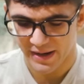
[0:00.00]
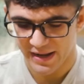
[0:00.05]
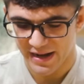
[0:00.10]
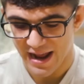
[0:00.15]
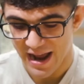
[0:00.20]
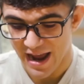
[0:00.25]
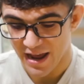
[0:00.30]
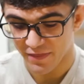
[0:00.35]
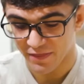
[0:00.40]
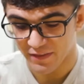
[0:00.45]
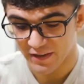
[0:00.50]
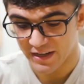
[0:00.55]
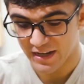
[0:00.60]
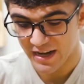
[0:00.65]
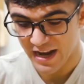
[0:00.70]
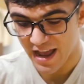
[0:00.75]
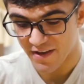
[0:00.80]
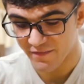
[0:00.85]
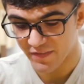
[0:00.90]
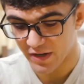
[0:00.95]
being an athlete
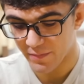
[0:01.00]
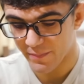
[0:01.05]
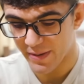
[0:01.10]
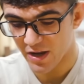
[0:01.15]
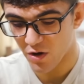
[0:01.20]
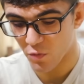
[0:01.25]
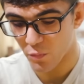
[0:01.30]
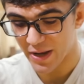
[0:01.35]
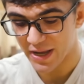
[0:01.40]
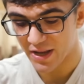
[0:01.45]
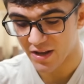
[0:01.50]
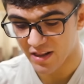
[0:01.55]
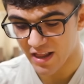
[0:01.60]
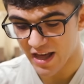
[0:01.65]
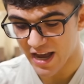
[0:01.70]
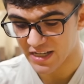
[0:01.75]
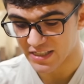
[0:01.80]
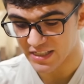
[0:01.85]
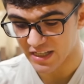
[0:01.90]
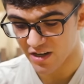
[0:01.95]
and having to make a weight
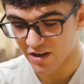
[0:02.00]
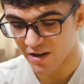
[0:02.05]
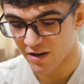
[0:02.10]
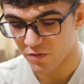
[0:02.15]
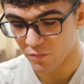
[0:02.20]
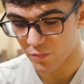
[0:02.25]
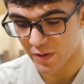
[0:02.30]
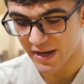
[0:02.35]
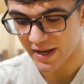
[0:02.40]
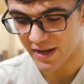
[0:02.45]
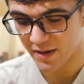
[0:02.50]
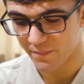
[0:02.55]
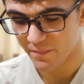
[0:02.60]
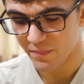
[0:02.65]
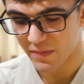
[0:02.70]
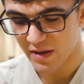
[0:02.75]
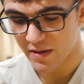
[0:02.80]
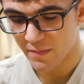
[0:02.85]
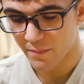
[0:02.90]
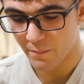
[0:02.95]
class and cut weight,
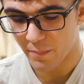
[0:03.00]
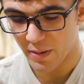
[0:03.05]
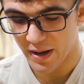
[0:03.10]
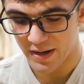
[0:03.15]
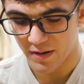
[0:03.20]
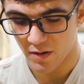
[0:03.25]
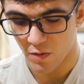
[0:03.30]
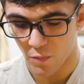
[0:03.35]
but